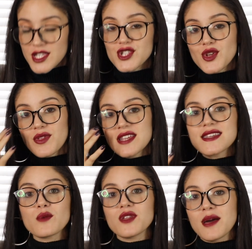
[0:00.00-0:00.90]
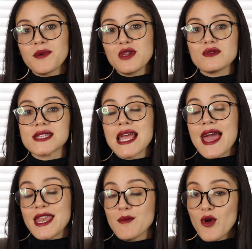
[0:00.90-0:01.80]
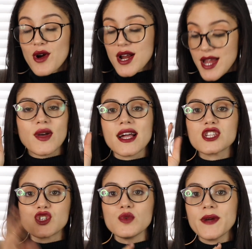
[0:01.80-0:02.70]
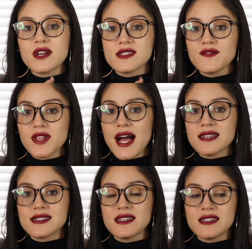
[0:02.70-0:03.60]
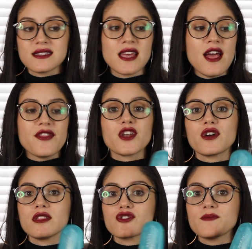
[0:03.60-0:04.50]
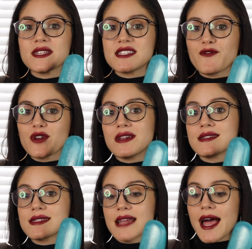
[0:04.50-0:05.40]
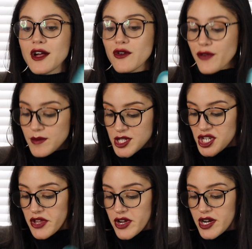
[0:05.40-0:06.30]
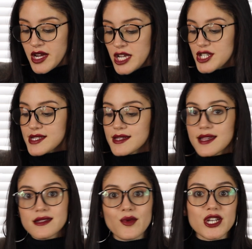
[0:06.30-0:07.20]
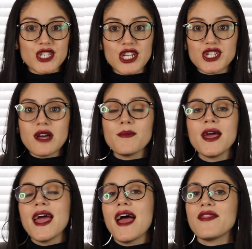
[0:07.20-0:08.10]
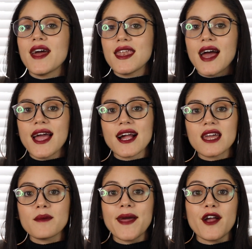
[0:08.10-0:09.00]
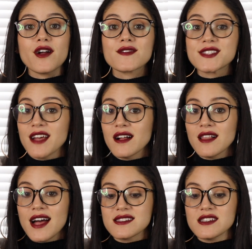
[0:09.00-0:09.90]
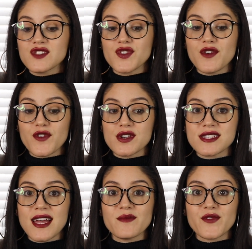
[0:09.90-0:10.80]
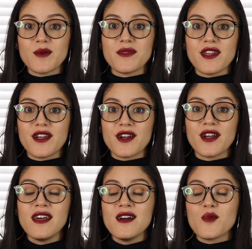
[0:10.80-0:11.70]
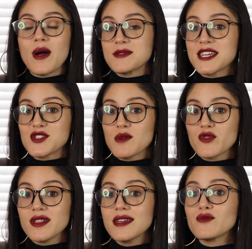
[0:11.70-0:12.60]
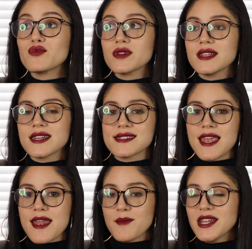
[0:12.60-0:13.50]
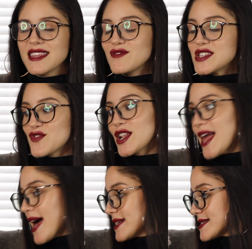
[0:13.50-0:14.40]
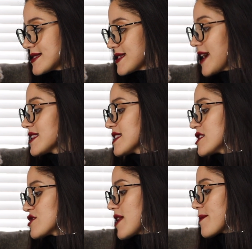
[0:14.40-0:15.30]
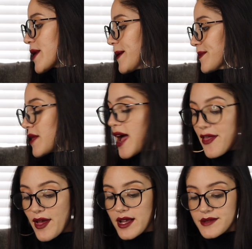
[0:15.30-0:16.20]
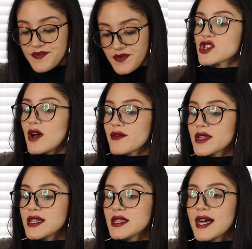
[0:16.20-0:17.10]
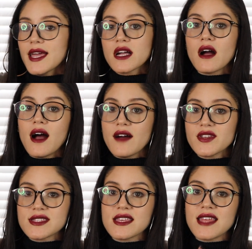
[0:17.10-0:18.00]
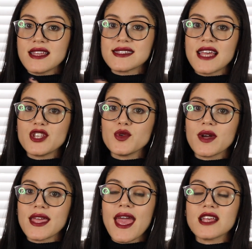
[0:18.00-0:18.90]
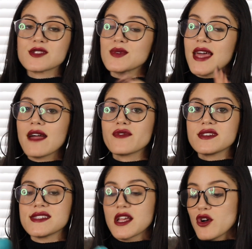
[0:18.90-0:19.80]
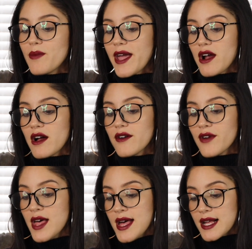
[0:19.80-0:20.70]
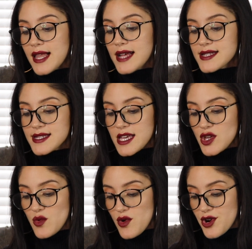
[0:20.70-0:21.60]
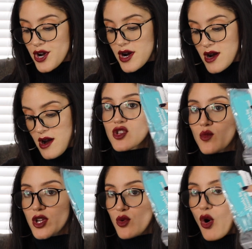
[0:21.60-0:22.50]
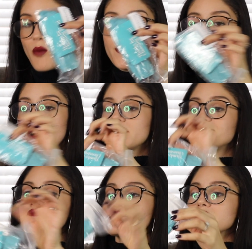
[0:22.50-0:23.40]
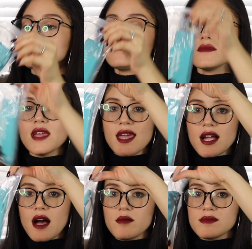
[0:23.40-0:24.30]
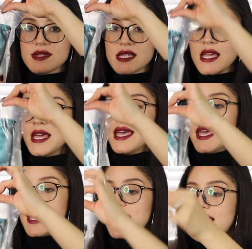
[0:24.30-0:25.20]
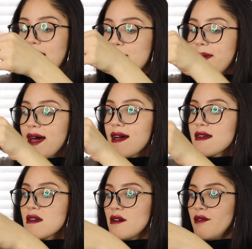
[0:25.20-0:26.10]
So these I will not be using anymore. I got 2 pairs of glasses that are a little bit different in style from each other, just in case I want to change it up. And then I got a pair of sunglasses for the first time from their website. So I'm really, really excited. I'm going to leave these for last. I think these are them, right? I think. So I really like, obviously they send you a case with every single pair of glasses that you order. So when you open it up, it comes in a bag,